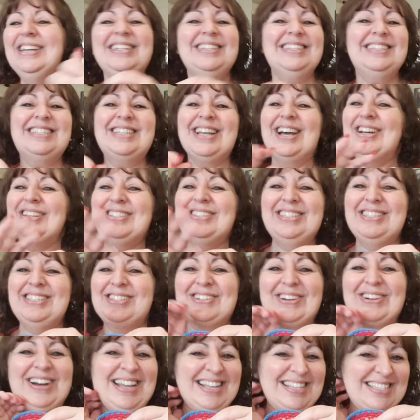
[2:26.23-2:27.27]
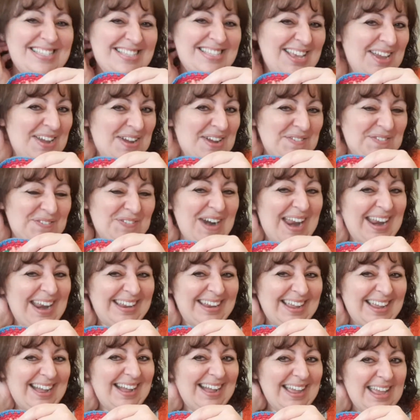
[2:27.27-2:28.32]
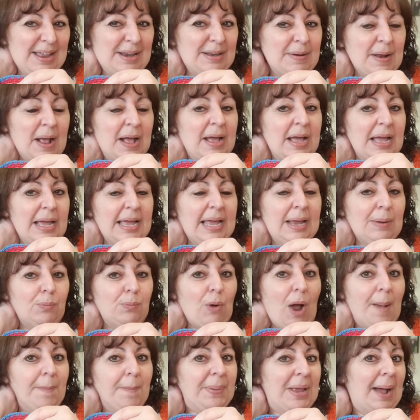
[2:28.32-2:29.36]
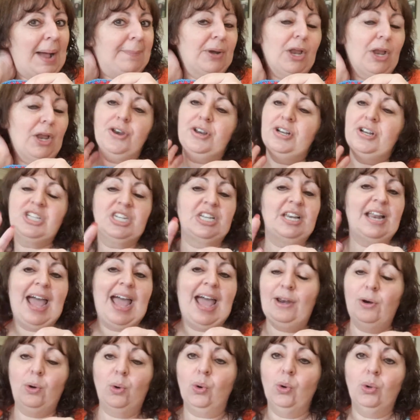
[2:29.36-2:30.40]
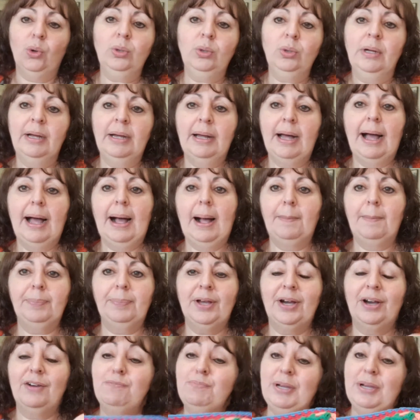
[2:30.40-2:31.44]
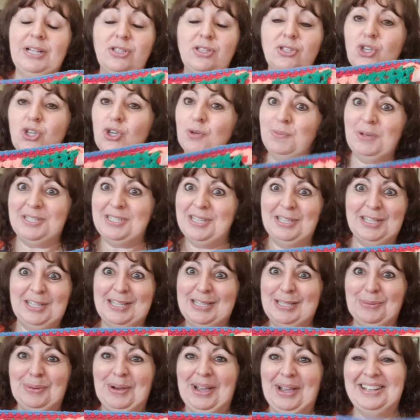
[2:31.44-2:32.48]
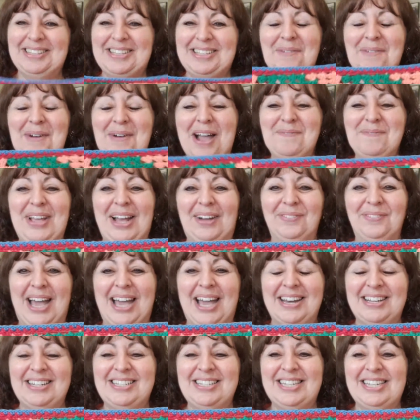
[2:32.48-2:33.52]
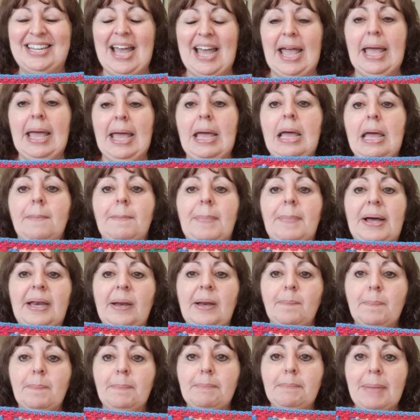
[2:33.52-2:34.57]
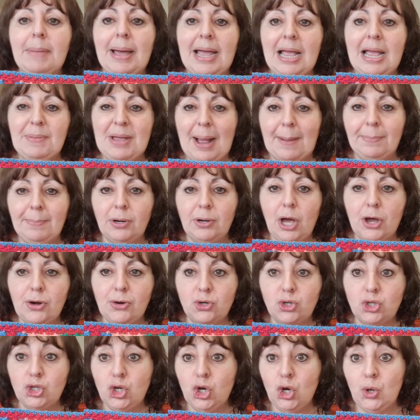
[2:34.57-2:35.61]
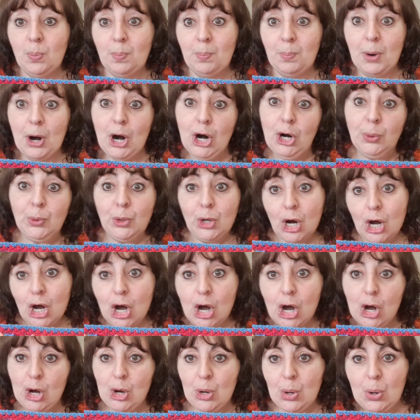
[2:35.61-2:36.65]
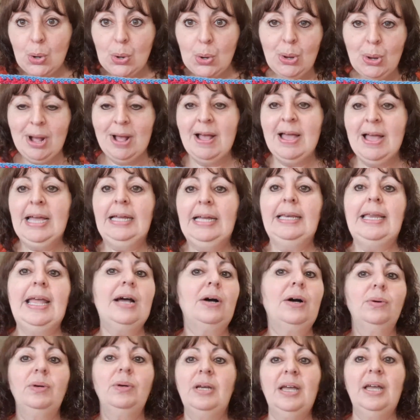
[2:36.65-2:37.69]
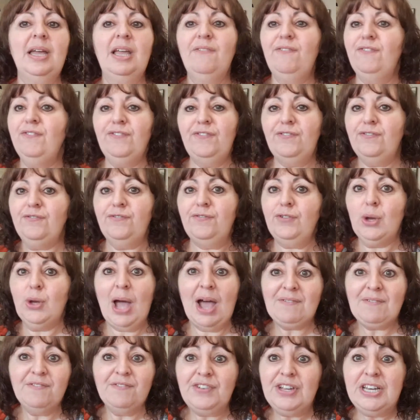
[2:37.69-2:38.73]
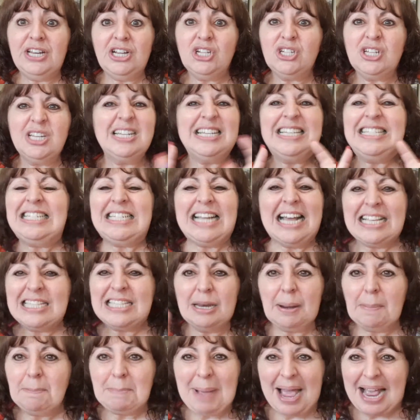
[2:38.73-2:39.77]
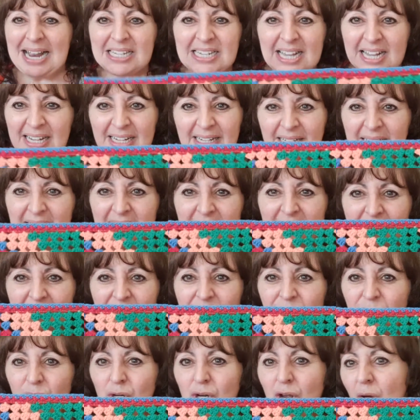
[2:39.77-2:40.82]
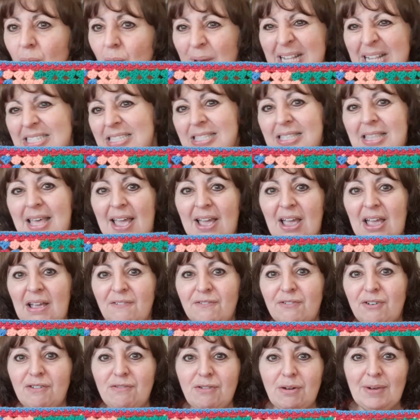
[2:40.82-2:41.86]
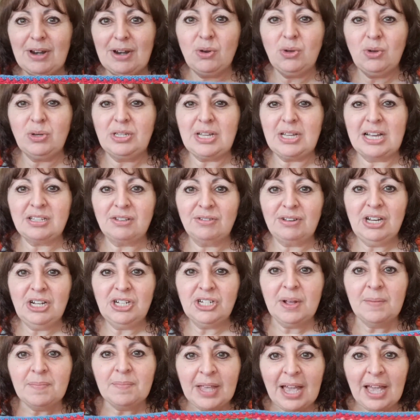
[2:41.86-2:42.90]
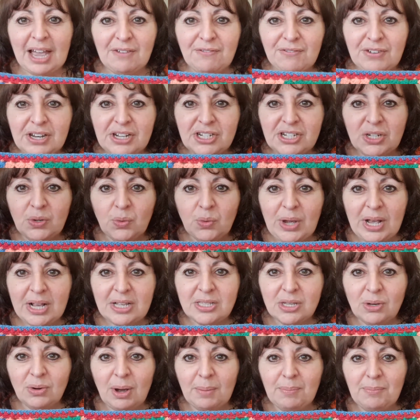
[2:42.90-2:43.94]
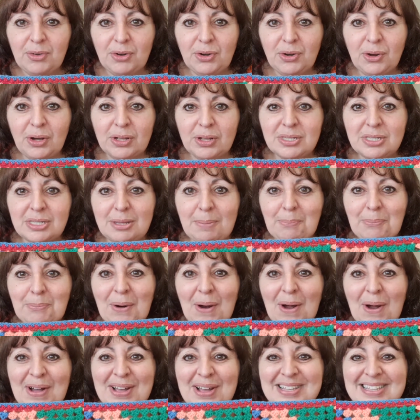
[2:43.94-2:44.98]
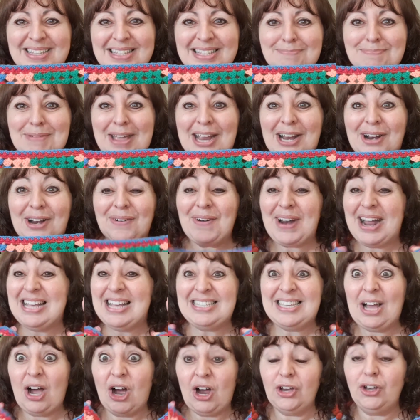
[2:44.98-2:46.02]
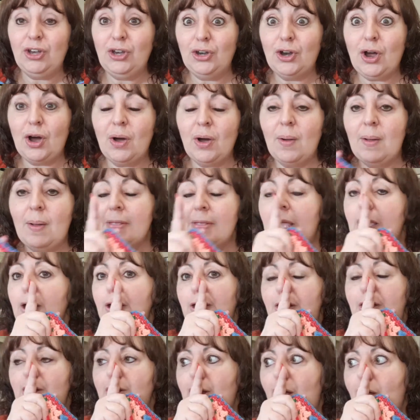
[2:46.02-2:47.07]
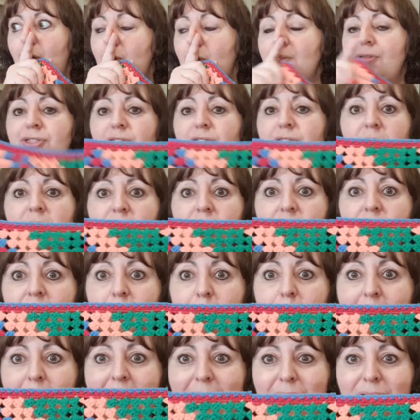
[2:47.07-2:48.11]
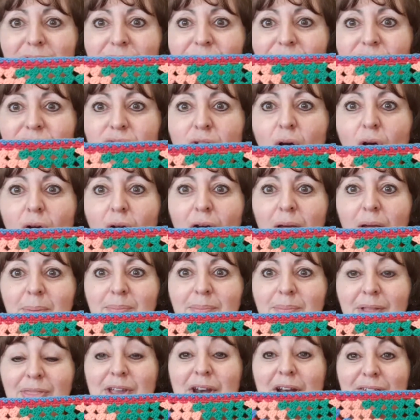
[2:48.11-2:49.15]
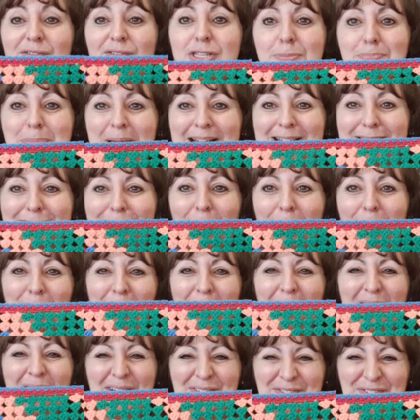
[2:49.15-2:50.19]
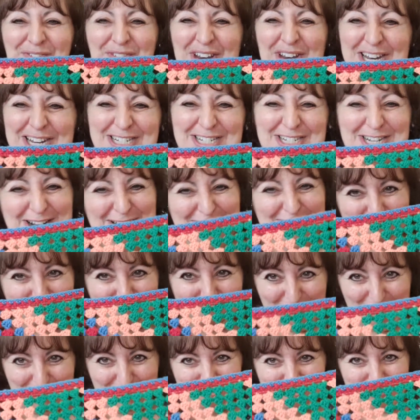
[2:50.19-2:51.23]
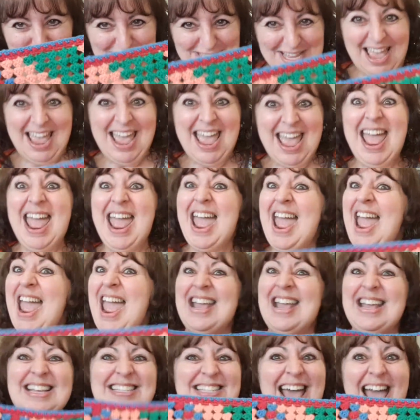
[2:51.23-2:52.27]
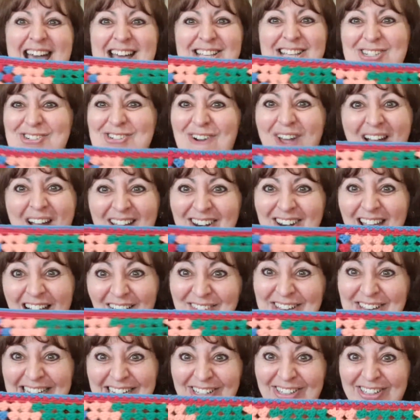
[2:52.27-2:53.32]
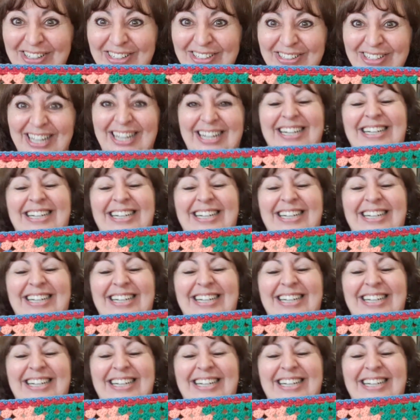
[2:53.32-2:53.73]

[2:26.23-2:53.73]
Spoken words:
Don't stress, Franca. It won't be uploaded today at all. I've been too busy this week, so it won't be uploaded today, but it may be uploaded tomorrow. Now, if you haven't finished, it doesn't matter. You know, it's there for everyone who does finish a finishing week, so I'm not surprised it's been crazy. I know, you know, the amount of time that I've spent on finishing the rows is astronomical.